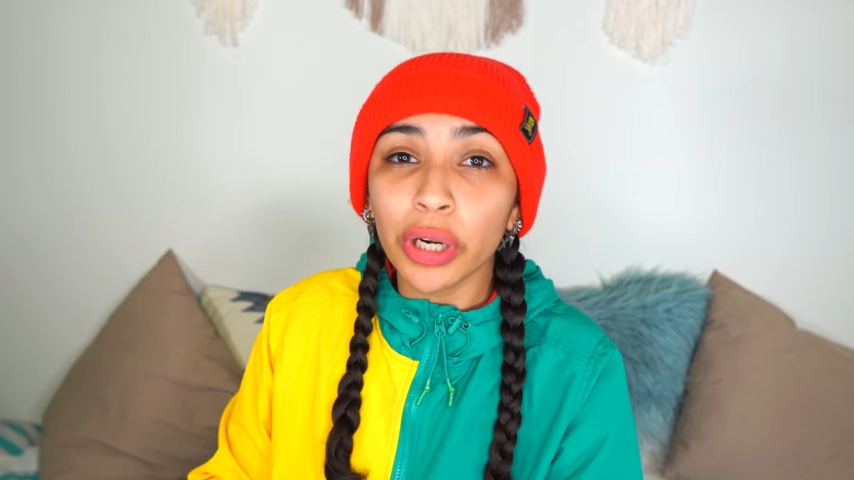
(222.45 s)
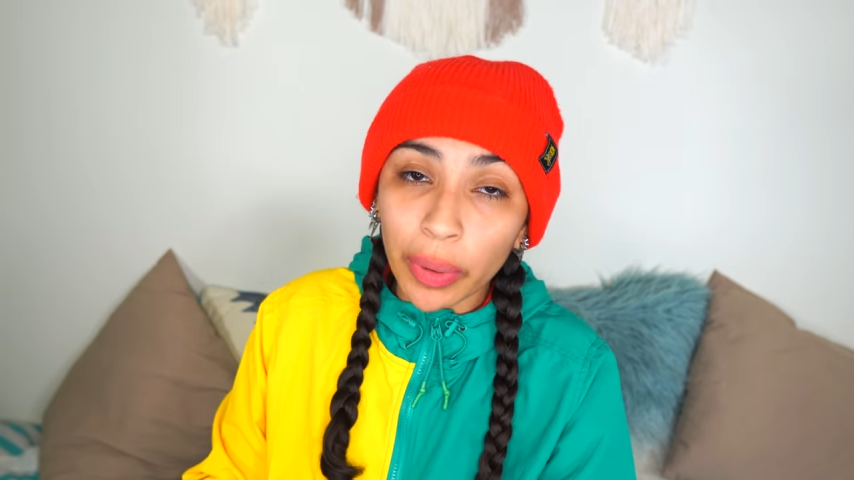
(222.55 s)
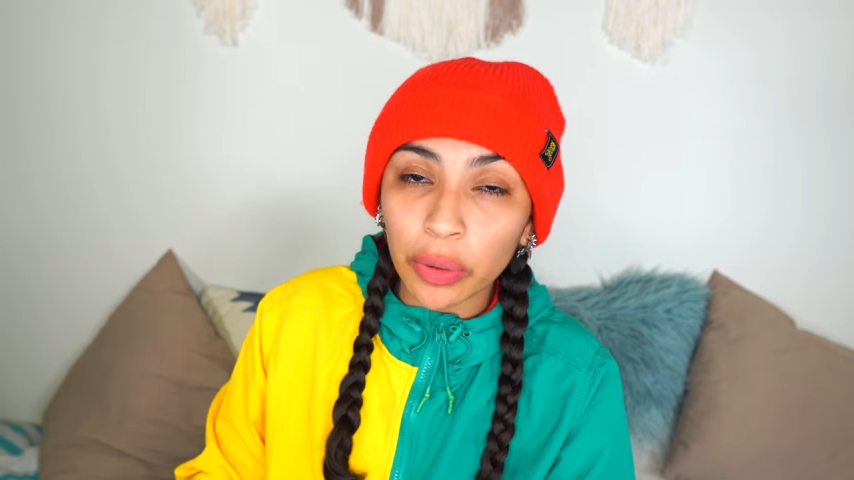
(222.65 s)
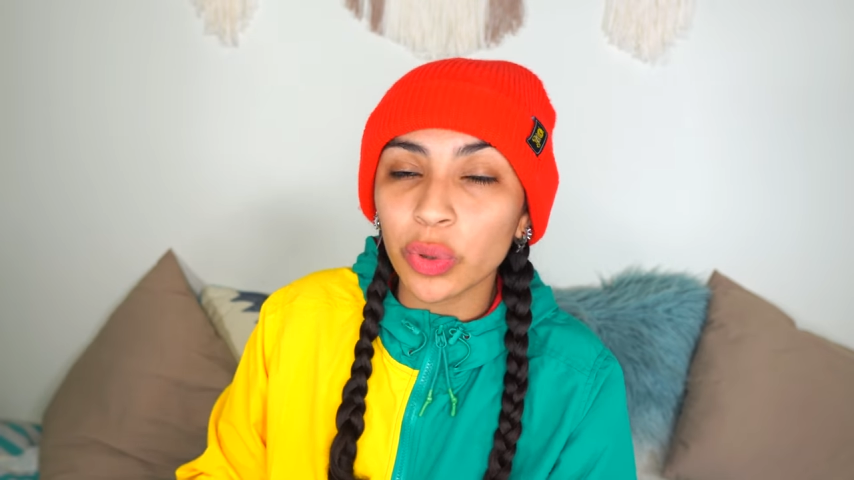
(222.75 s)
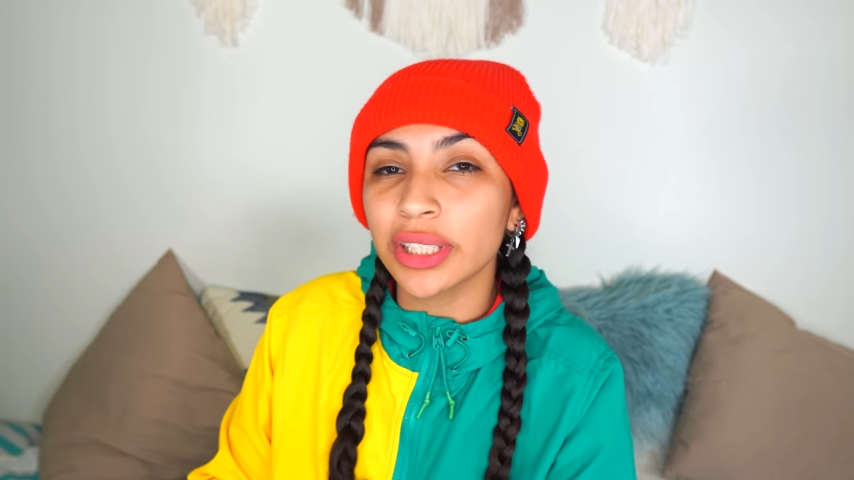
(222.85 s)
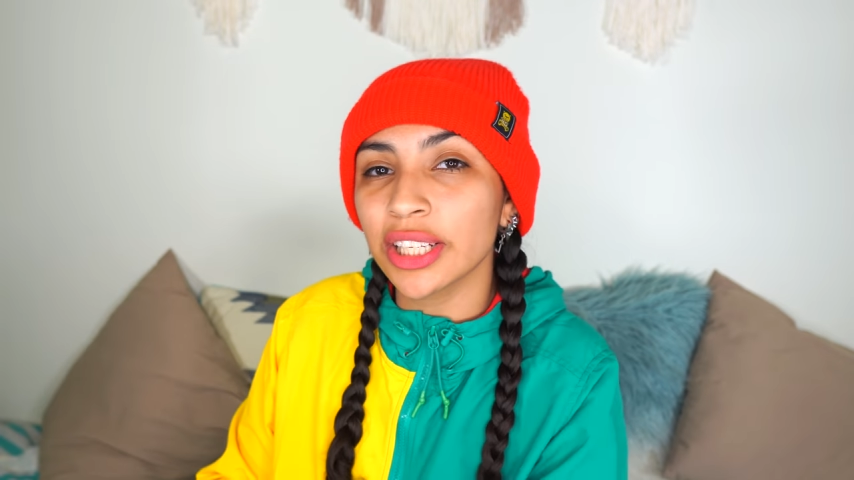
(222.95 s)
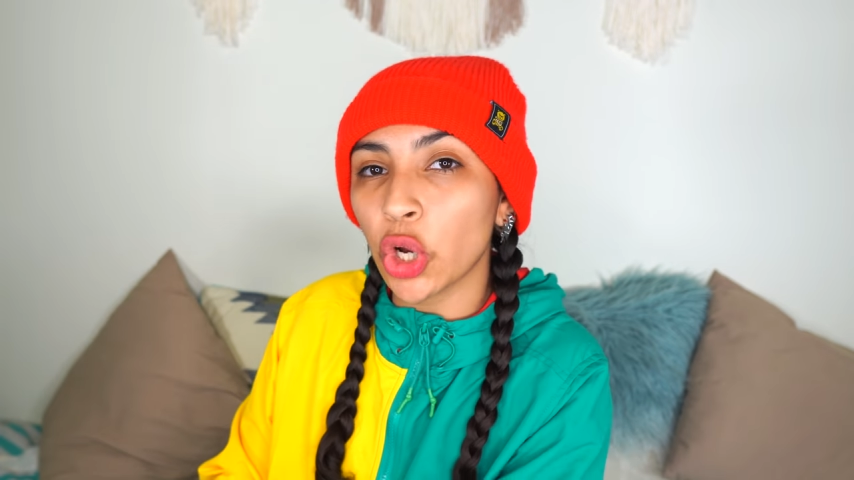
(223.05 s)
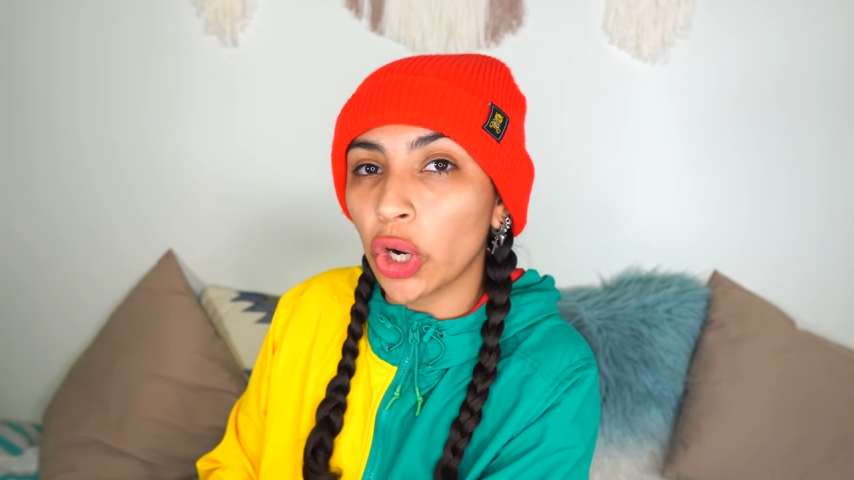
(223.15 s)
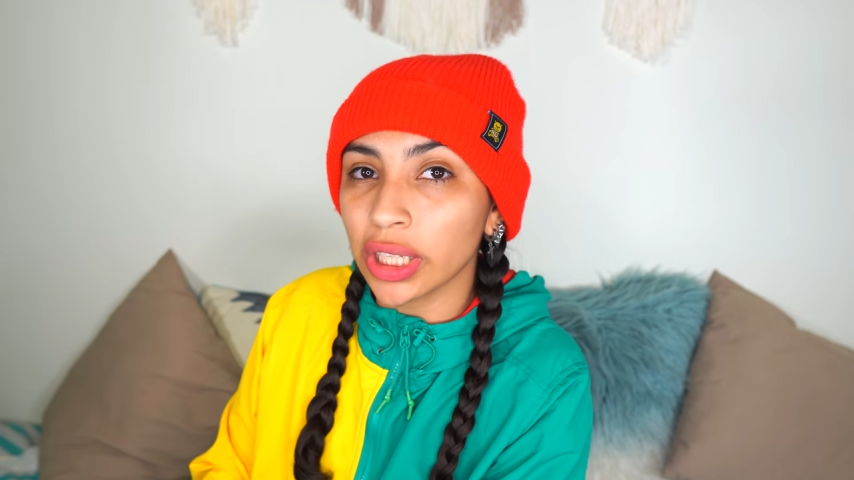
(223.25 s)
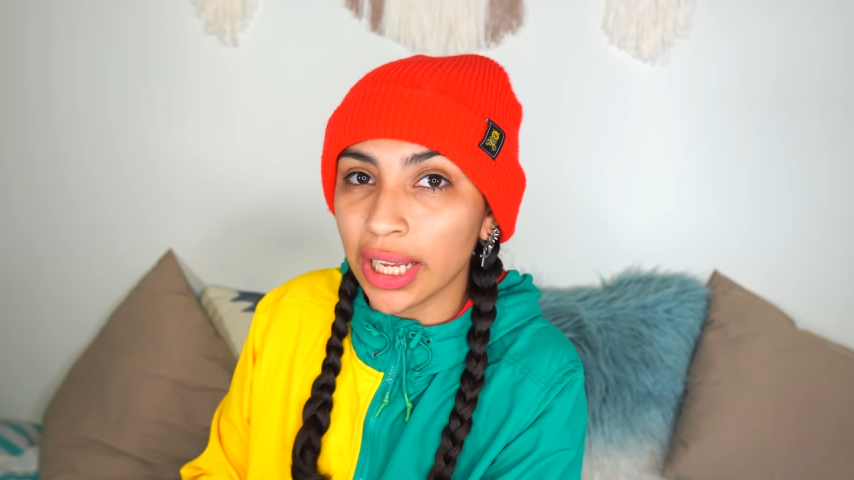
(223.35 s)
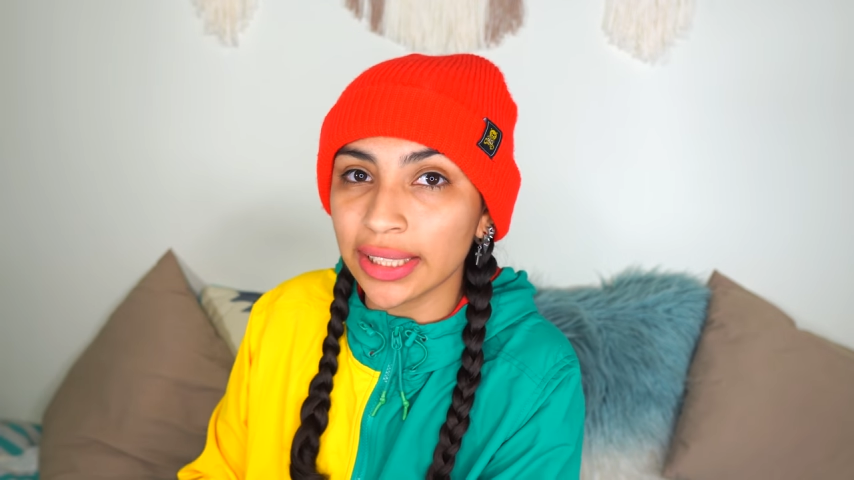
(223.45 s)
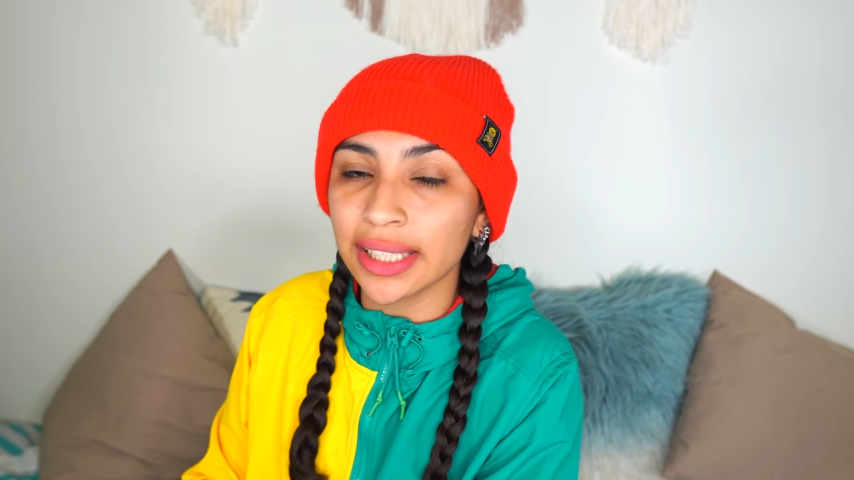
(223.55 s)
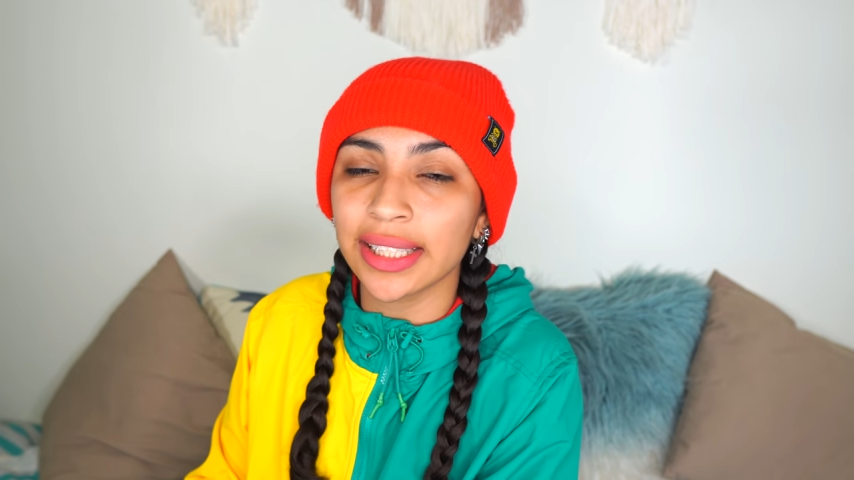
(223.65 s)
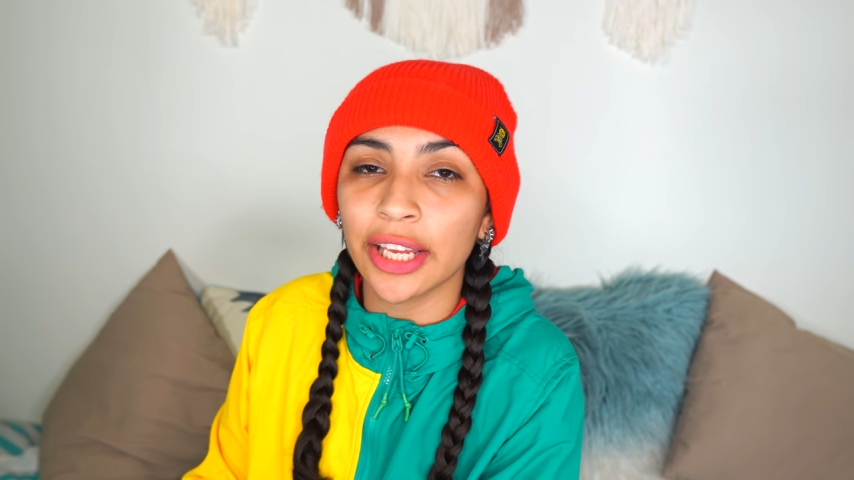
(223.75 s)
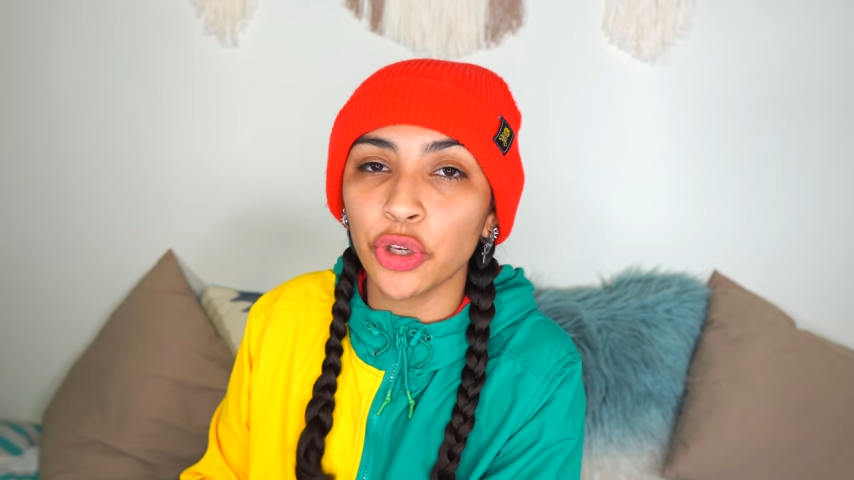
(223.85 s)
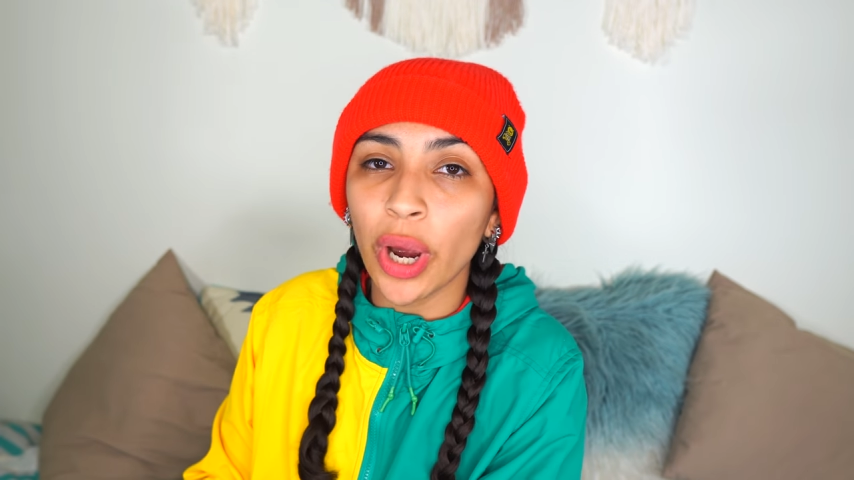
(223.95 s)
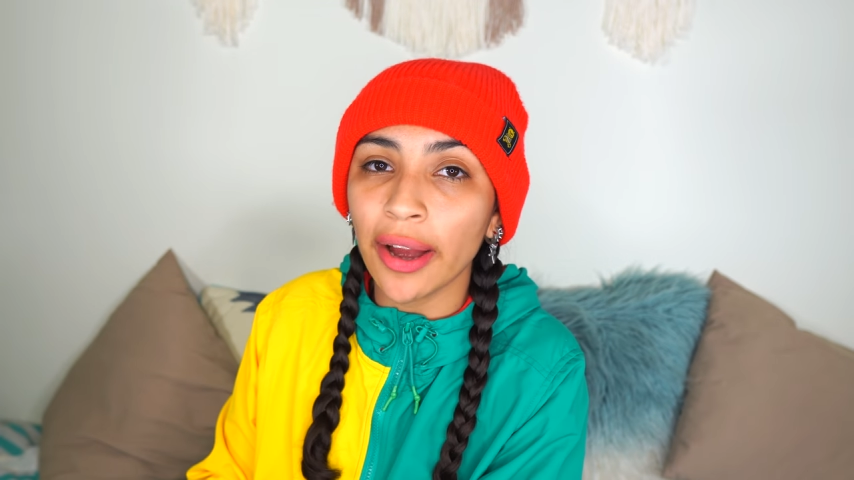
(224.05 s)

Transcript: Prerequisites are classes that you